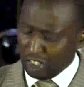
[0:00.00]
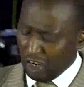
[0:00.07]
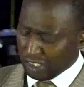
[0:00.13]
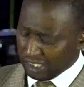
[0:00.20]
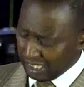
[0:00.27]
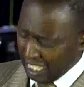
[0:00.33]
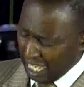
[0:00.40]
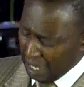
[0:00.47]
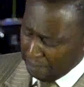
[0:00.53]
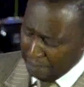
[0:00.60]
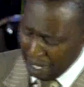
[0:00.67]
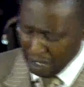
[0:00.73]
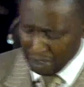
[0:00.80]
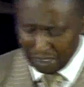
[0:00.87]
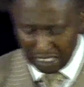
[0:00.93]
talks
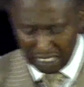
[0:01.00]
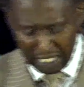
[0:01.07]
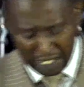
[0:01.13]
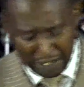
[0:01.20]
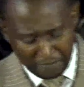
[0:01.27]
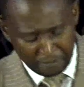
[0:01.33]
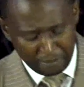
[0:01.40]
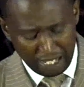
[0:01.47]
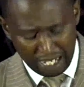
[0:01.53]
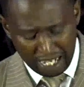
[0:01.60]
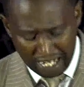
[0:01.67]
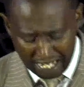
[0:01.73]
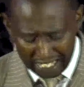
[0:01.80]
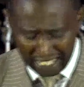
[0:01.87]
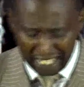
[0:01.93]
about
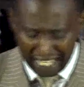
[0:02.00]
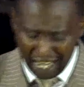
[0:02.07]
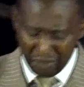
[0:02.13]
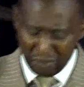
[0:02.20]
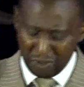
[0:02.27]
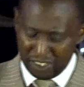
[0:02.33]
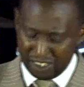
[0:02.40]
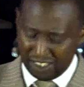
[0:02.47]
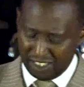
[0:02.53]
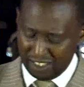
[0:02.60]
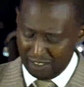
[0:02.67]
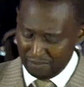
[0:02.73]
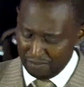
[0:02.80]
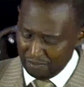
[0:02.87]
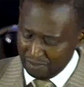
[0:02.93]
another
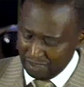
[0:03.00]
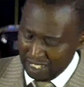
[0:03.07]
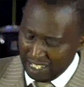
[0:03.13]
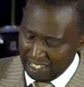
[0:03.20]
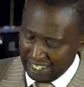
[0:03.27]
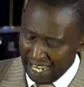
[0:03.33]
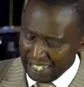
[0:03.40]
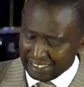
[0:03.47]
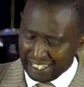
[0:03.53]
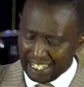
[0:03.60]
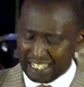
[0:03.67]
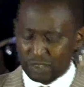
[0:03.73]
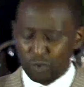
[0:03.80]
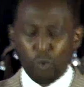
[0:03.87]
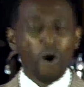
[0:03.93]
language that
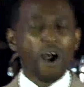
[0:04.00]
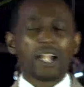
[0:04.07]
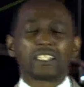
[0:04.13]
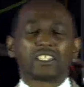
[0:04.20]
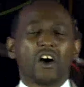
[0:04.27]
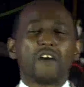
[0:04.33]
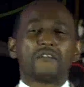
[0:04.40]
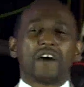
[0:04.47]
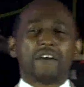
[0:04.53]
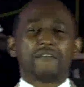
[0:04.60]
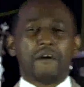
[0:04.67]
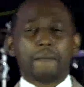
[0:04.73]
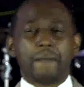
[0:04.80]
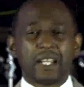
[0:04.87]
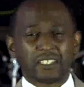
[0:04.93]
is words of
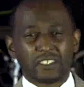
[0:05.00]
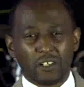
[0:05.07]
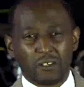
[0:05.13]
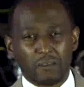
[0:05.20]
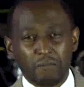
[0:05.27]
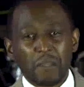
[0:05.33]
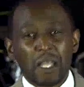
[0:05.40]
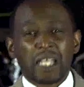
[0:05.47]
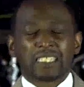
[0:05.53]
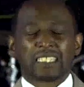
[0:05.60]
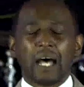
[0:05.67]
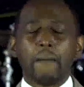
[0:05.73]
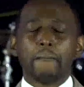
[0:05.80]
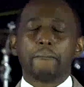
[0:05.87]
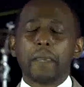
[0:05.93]
affirmation.
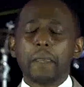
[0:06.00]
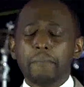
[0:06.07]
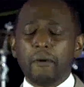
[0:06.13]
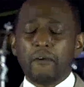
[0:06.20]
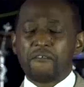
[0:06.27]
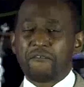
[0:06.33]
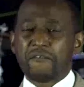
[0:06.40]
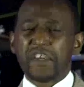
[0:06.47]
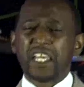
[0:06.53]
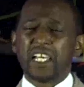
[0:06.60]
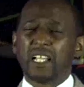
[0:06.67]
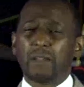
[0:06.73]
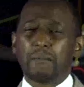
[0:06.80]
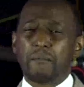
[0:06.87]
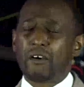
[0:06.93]
Some people
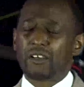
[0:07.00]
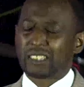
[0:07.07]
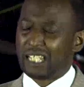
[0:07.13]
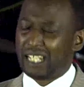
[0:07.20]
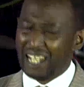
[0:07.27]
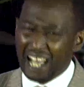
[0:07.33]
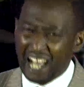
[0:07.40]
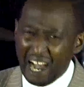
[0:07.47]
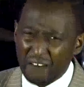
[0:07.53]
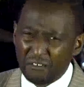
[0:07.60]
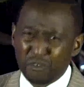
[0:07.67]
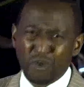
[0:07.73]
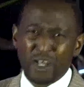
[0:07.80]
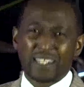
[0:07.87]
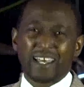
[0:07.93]
feel most
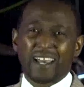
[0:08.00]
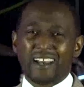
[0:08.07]
loved when